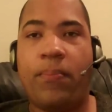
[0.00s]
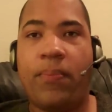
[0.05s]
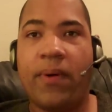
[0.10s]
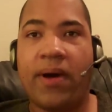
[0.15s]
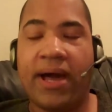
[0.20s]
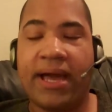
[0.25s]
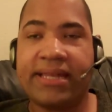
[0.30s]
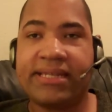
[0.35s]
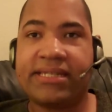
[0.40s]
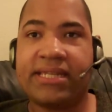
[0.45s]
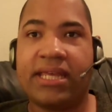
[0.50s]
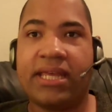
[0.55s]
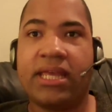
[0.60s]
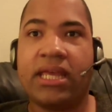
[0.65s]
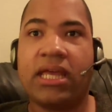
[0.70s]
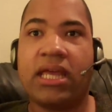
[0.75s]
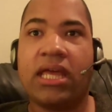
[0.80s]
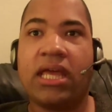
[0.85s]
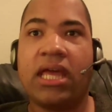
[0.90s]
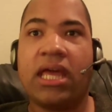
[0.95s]
But
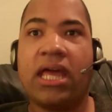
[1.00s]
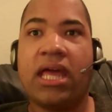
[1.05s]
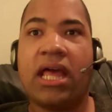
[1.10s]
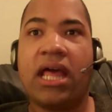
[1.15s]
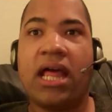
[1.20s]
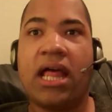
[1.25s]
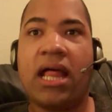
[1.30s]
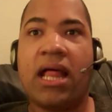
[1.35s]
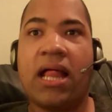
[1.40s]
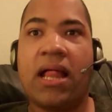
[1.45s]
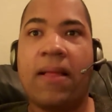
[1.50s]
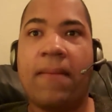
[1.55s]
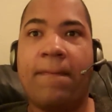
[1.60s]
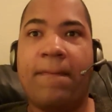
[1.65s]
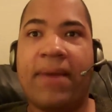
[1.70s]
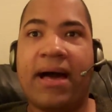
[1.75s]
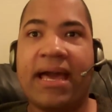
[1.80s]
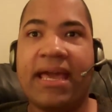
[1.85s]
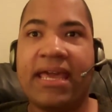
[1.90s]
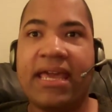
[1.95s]

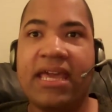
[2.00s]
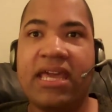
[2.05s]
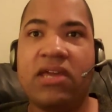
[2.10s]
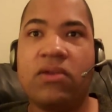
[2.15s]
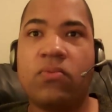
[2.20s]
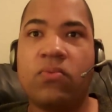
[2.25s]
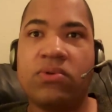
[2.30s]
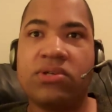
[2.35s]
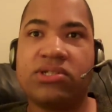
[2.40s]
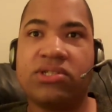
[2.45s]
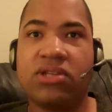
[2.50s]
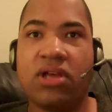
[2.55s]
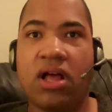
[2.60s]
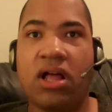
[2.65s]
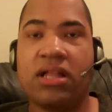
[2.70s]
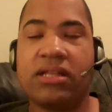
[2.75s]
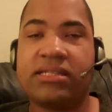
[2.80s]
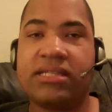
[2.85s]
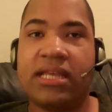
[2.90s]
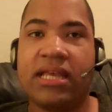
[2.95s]
my end
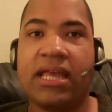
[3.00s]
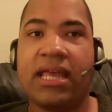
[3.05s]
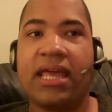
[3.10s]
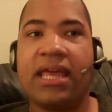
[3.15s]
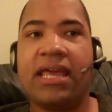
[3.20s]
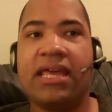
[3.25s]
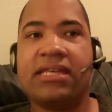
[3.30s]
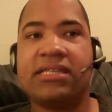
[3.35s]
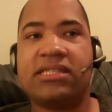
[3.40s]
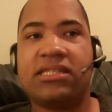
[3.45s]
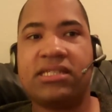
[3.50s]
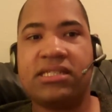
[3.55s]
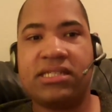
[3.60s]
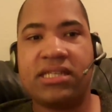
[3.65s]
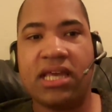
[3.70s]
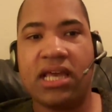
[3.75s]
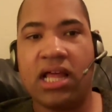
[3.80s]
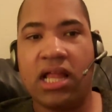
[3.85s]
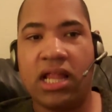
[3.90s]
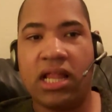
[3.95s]
result is
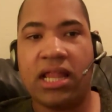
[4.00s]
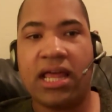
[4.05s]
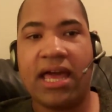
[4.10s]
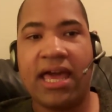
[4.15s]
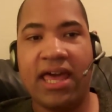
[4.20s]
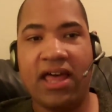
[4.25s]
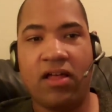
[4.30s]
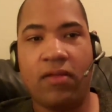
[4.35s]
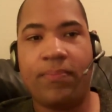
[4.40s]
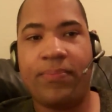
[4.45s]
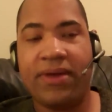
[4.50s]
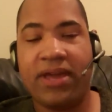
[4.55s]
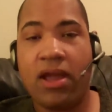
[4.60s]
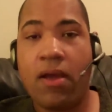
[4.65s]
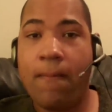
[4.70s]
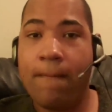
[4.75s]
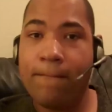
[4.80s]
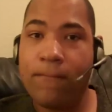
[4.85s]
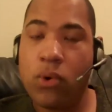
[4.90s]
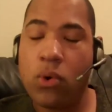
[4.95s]
still
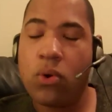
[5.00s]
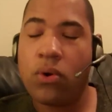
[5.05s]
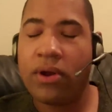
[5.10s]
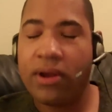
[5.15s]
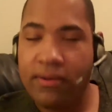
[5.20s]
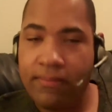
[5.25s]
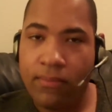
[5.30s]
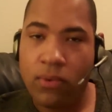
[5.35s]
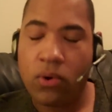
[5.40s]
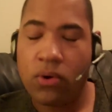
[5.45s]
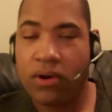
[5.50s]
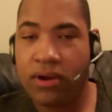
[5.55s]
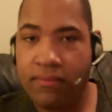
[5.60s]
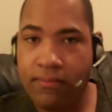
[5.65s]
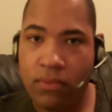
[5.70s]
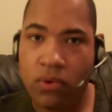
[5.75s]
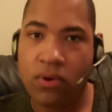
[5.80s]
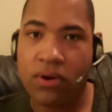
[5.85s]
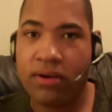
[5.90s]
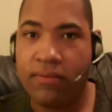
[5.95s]
helping more and more and
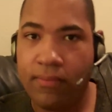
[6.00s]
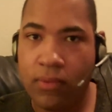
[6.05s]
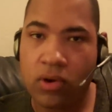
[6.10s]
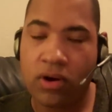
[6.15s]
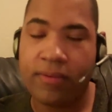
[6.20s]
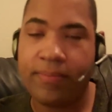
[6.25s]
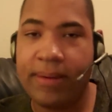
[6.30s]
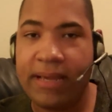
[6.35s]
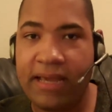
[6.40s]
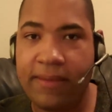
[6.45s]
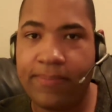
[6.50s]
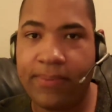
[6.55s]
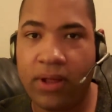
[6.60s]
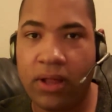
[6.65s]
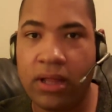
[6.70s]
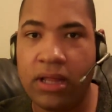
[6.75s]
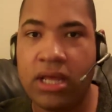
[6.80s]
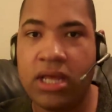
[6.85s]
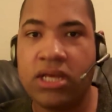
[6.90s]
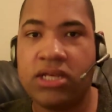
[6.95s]
more and more
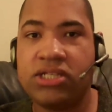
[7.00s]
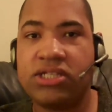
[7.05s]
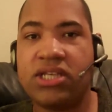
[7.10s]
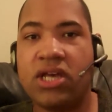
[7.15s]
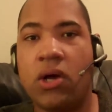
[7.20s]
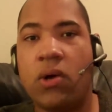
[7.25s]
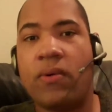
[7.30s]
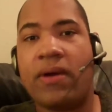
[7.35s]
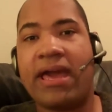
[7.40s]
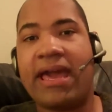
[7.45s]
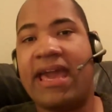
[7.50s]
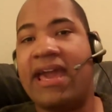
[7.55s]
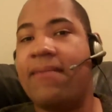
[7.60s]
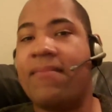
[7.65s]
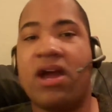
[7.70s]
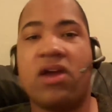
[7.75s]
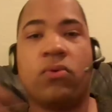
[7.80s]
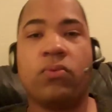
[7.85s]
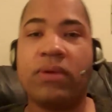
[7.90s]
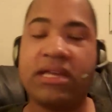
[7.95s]
people. So am
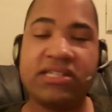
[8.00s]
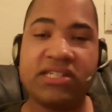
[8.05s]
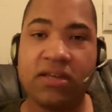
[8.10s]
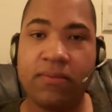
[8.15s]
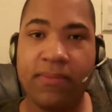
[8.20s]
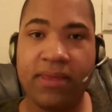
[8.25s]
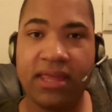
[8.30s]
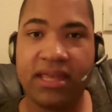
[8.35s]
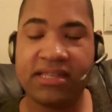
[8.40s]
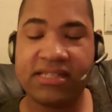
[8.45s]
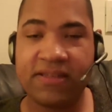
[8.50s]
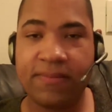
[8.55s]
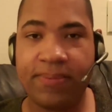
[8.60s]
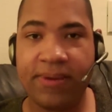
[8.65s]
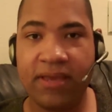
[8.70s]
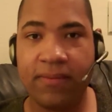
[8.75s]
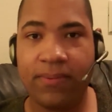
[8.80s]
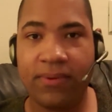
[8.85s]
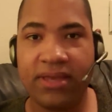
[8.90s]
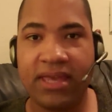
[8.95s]
I reaching millions of
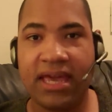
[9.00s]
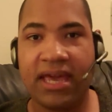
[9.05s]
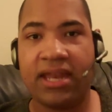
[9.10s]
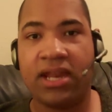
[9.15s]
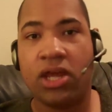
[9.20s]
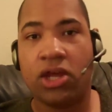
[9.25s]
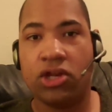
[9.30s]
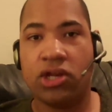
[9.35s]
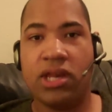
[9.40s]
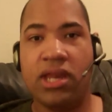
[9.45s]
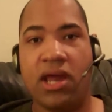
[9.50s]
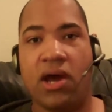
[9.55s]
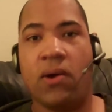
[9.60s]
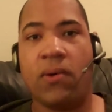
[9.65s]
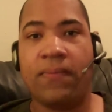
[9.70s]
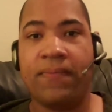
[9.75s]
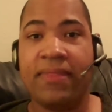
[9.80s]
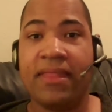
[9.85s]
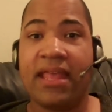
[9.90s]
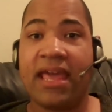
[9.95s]
people yet? No.
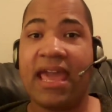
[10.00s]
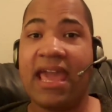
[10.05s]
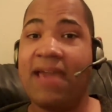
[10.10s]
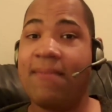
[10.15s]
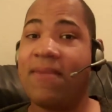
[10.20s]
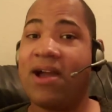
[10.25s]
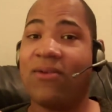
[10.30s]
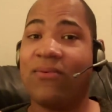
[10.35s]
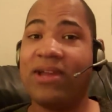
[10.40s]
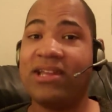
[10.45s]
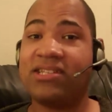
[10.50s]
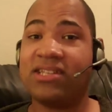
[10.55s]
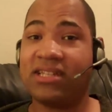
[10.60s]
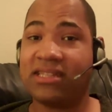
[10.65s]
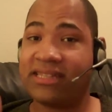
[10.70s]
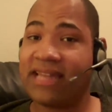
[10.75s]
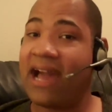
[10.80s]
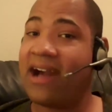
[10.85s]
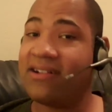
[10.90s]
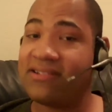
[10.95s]
Am I reaching
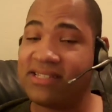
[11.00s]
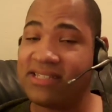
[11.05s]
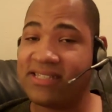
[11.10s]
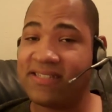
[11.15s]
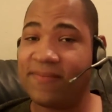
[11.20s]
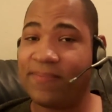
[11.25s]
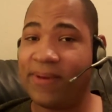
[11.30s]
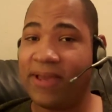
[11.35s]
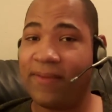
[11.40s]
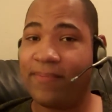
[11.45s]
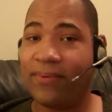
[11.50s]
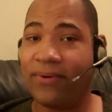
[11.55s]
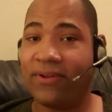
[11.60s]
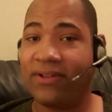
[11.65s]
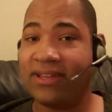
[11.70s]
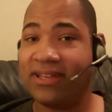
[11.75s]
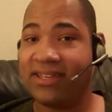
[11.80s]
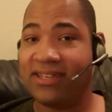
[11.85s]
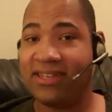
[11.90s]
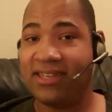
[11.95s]
thousands of
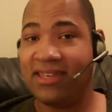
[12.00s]
people?